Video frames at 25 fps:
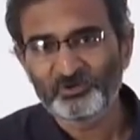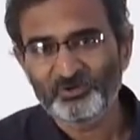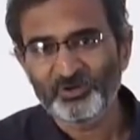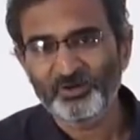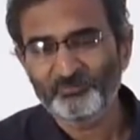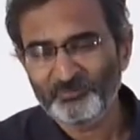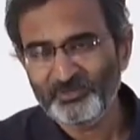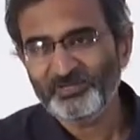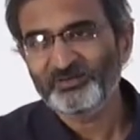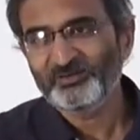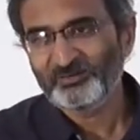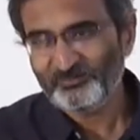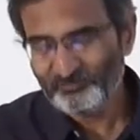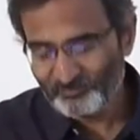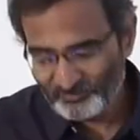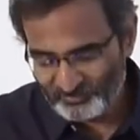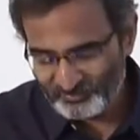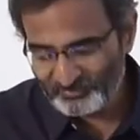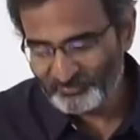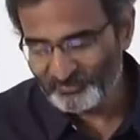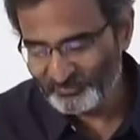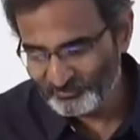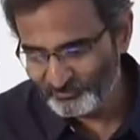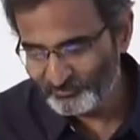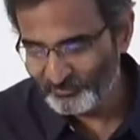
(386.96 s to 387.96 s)

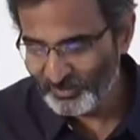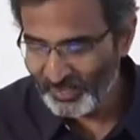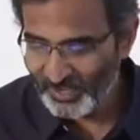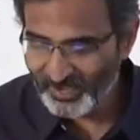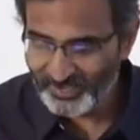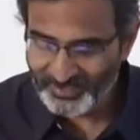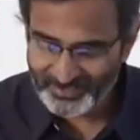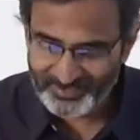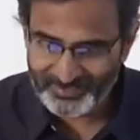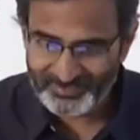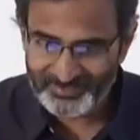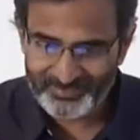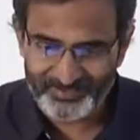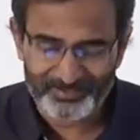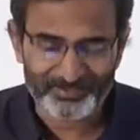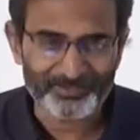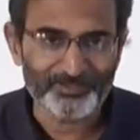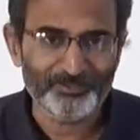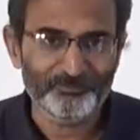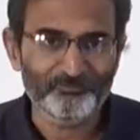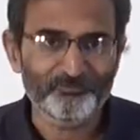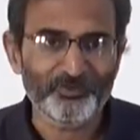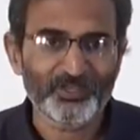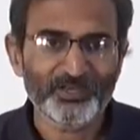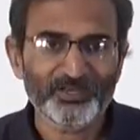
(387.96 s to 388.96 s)

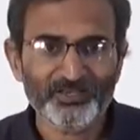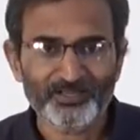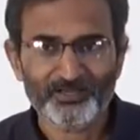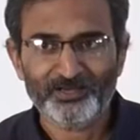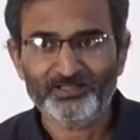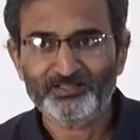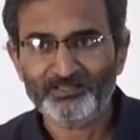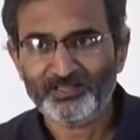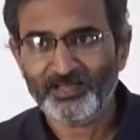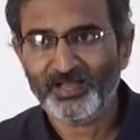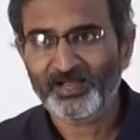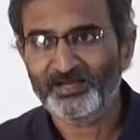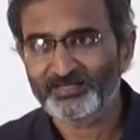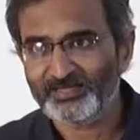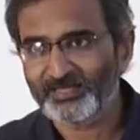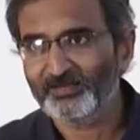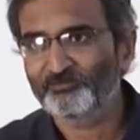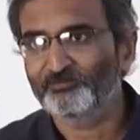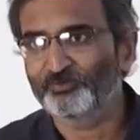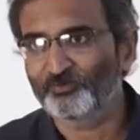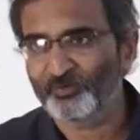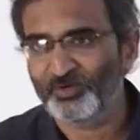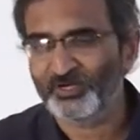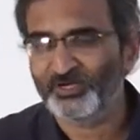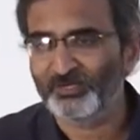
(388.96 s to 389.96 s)
wearing another hat, I
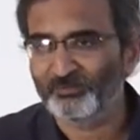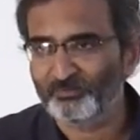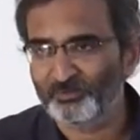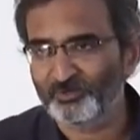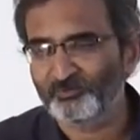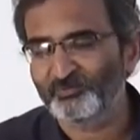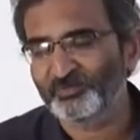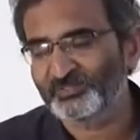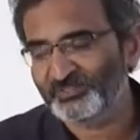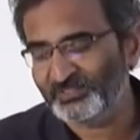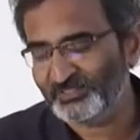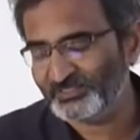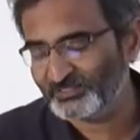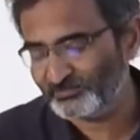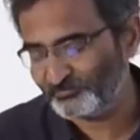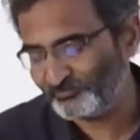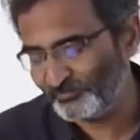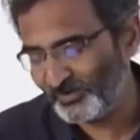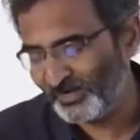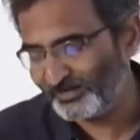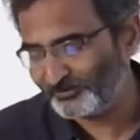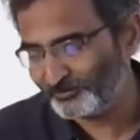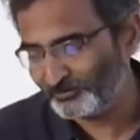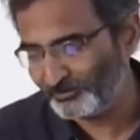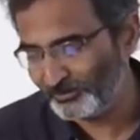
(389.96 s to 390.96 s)
have to worry about whether it's a
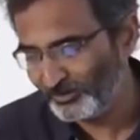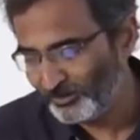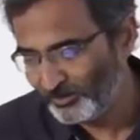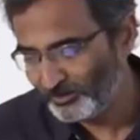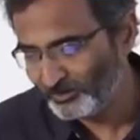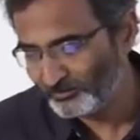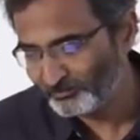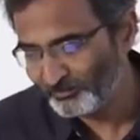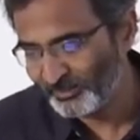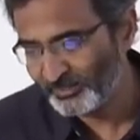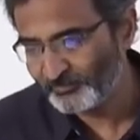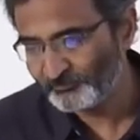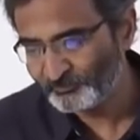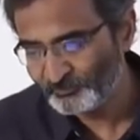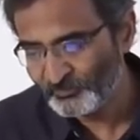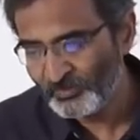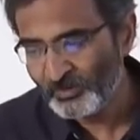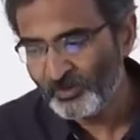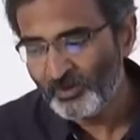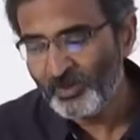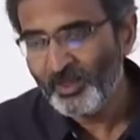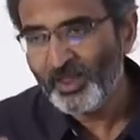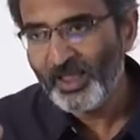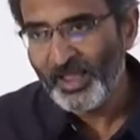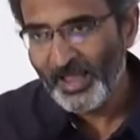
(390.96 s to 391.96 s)
fact or not. But
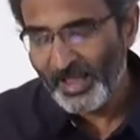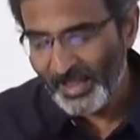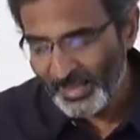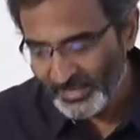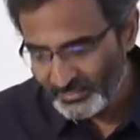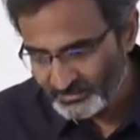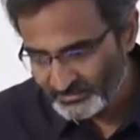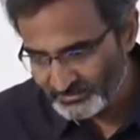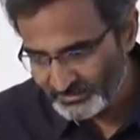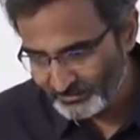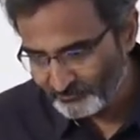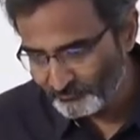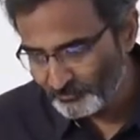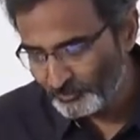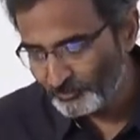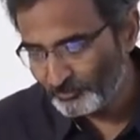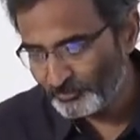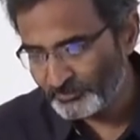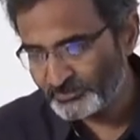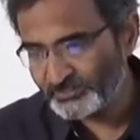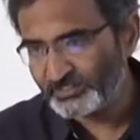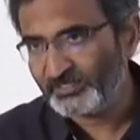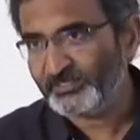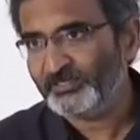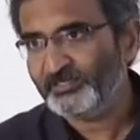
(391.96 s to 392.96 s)
as someone
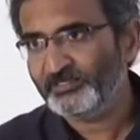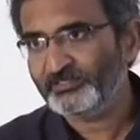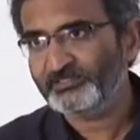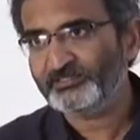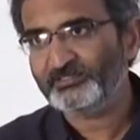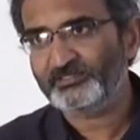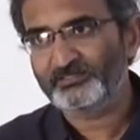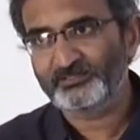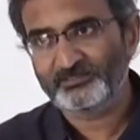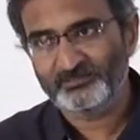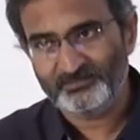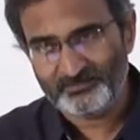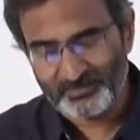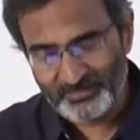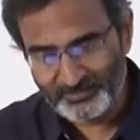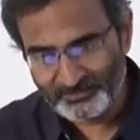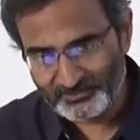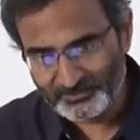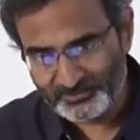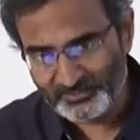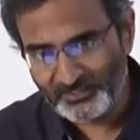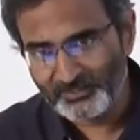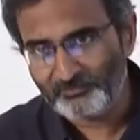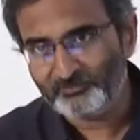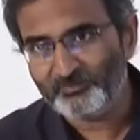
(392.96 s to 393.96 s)
who studies
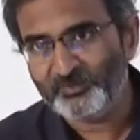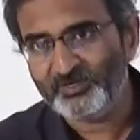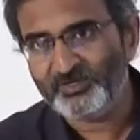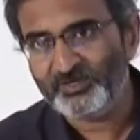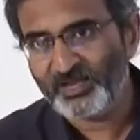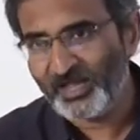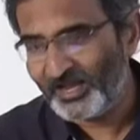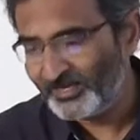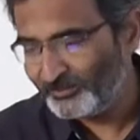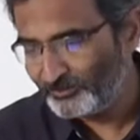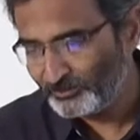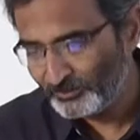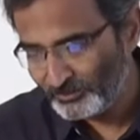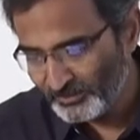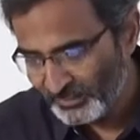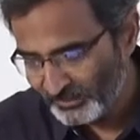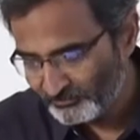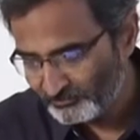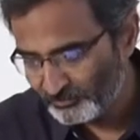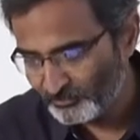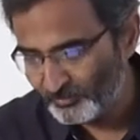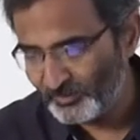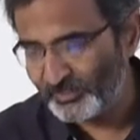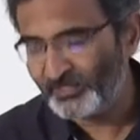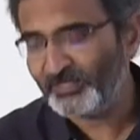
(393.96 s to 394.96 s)
entertainment, I don't
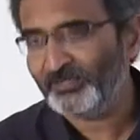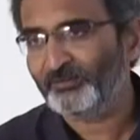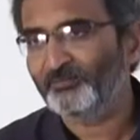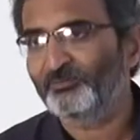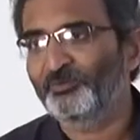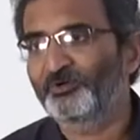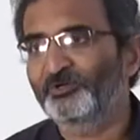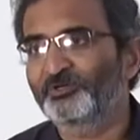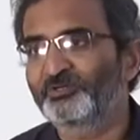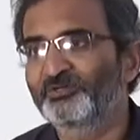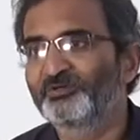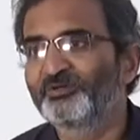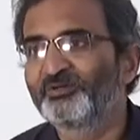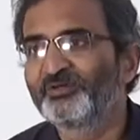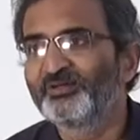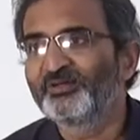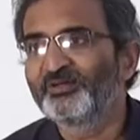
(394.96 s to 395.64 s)
have to worry about